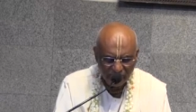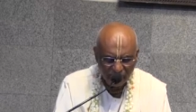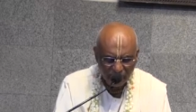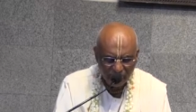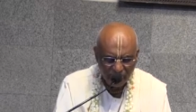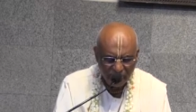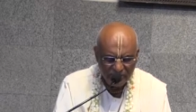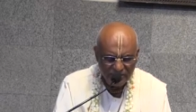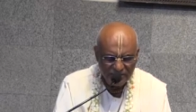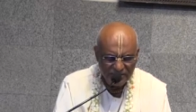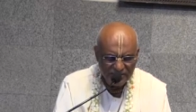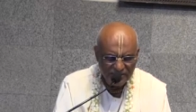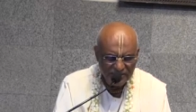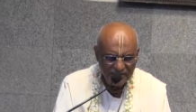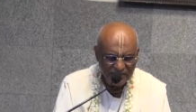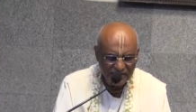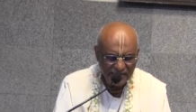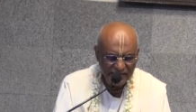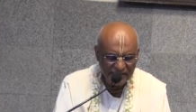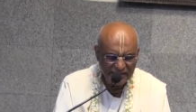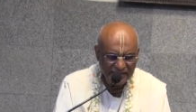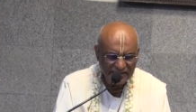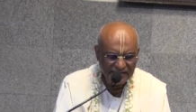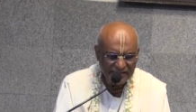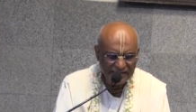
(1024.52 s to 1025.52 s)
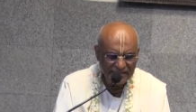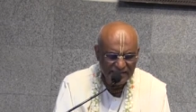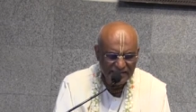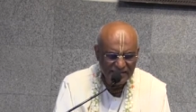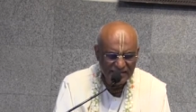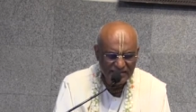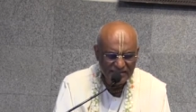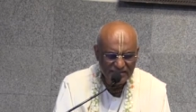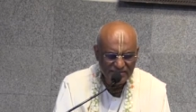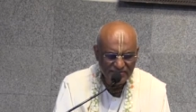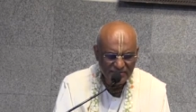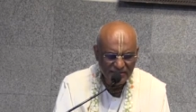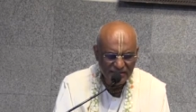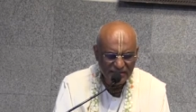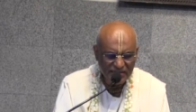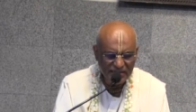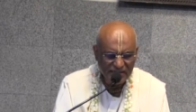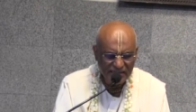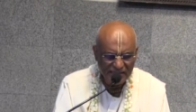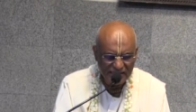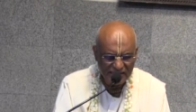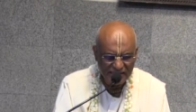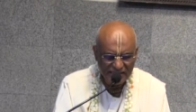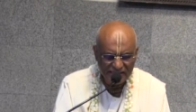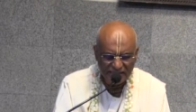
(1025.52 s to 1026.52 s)
one's intent is very
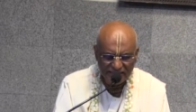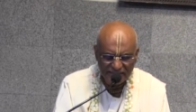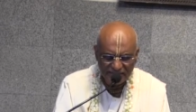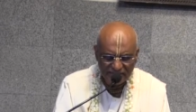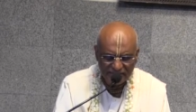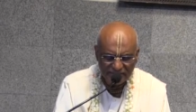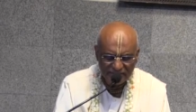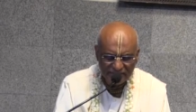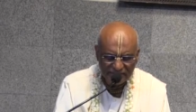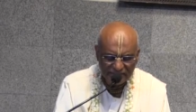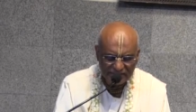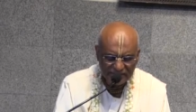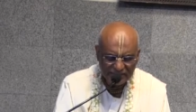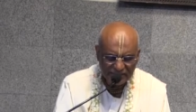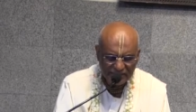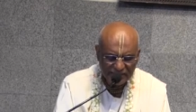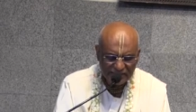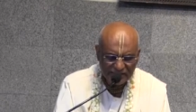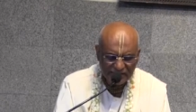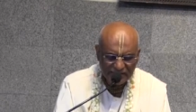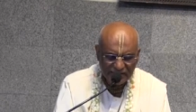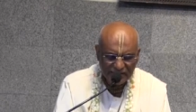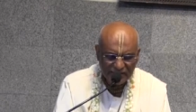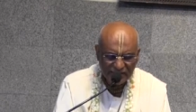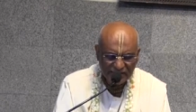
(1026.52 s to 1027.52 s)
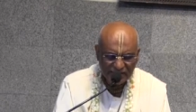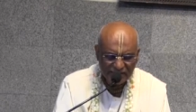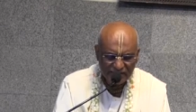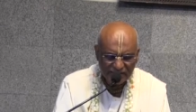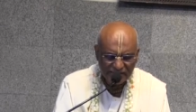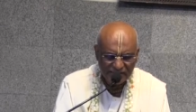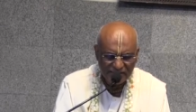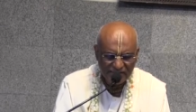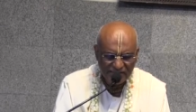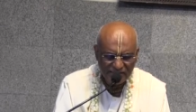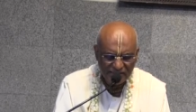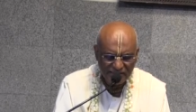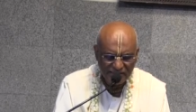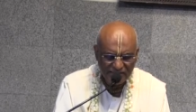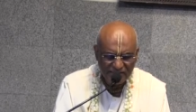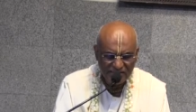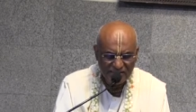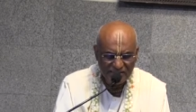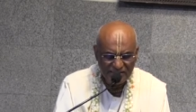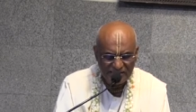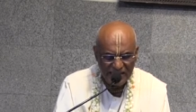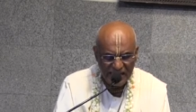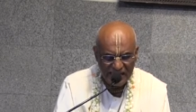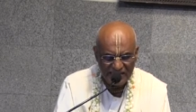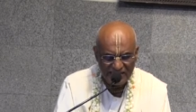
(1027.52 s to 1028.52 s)
clear, the
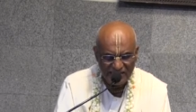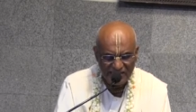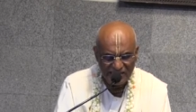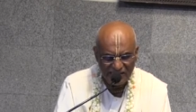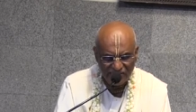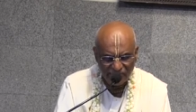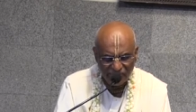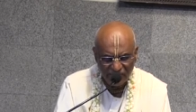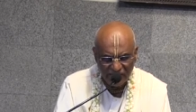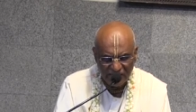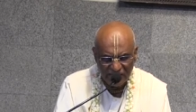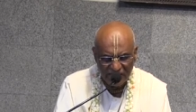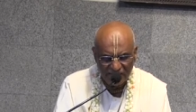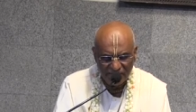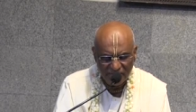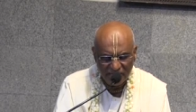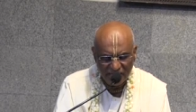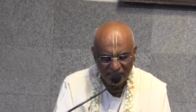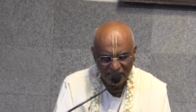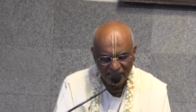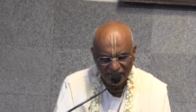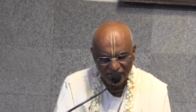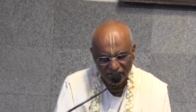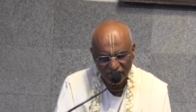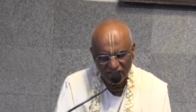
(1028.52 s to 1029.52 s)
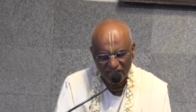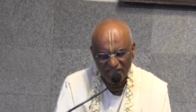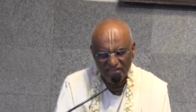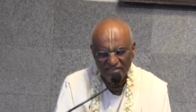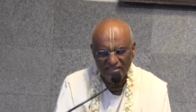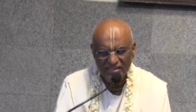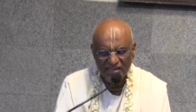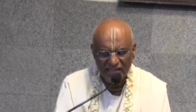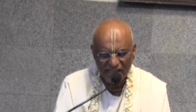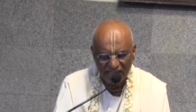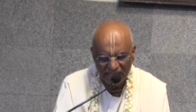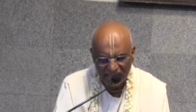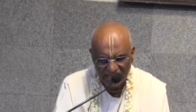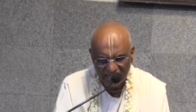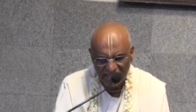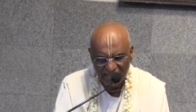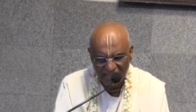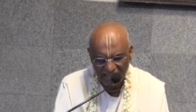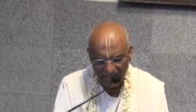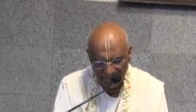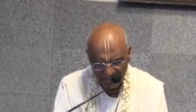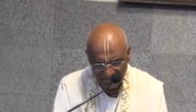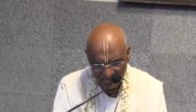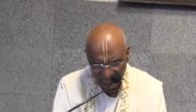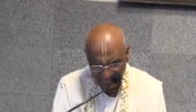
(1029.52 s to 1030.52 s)
success as defined by Krishna is
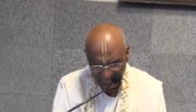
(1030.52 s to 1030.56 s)
guaranteed.